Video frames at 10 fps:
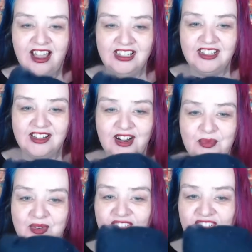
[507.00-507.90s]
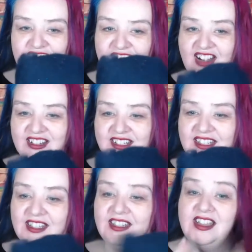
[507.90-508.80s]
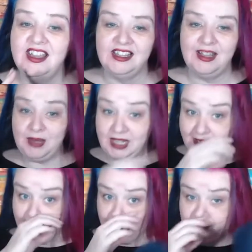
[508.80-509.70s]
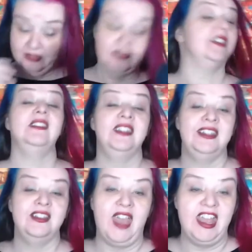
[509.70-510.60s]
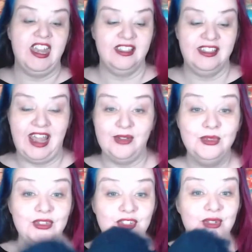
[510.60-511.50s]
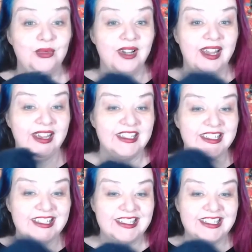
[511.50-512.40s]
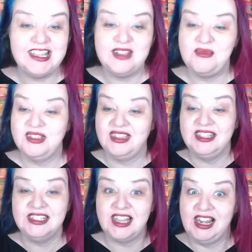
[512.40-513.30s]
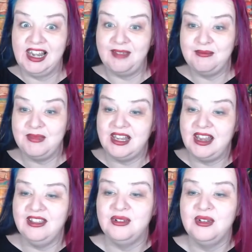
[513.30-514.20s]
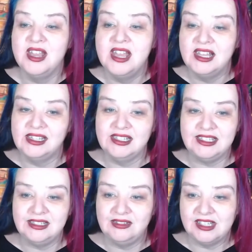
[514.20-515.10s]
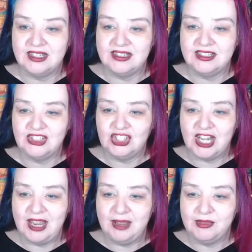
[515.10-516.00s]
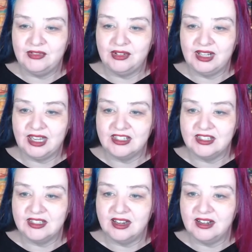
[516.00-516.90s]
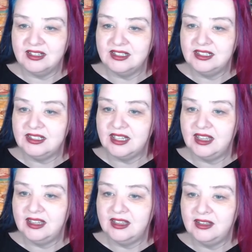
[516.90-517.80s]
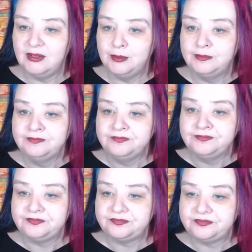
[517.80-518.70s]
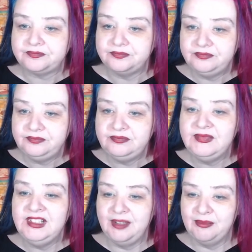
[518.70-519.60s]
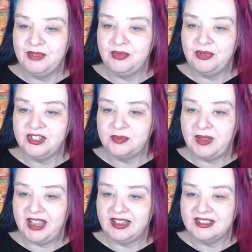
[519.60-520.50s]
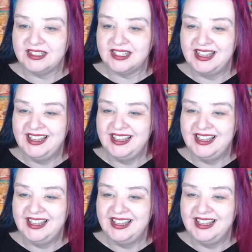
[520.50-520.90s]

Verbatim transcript: a star with stars in it. Let me know, or if you can think of anything else you would like to see with this, let me know. Let's see if there's anything in the chat before I get started. Um, Yep, they're brooch backs.